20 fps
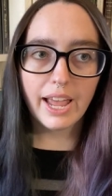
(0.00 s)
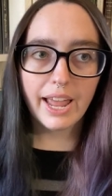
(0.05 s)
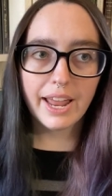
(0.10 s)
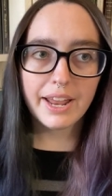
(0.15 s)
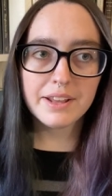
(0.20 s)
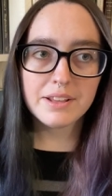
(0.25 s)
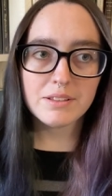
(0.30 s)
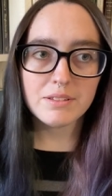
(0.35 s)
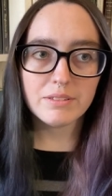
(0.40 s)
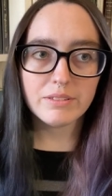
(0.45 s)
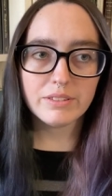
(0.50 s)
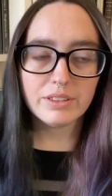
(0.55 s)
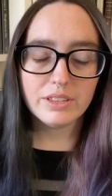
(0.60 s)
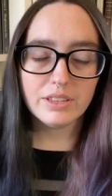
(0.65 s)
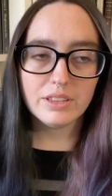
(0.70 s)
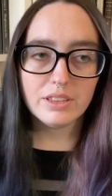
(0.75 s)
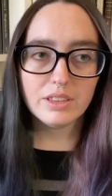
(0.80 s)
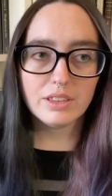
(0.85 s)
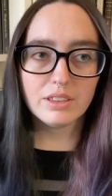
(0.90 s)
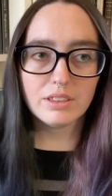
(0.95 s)
and
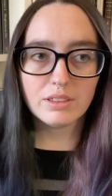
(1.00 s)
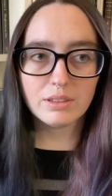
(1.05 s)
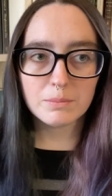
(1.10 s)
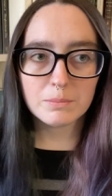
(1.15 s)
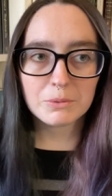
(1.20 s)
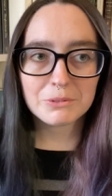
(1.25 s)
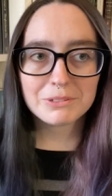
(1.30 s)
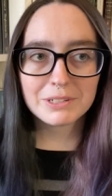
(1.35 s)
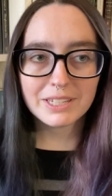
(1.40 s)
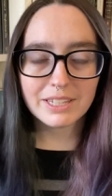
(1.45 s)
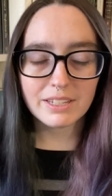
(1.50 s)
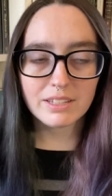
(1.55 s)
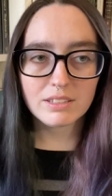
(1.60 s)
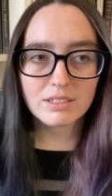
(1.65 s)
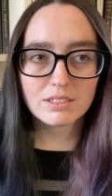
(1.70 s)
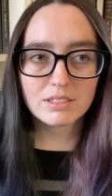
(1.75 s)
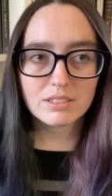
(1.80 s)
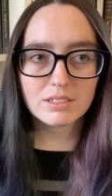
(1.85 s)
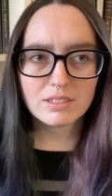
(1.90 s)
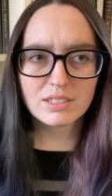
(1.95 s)
the
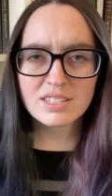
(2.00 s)
Marines,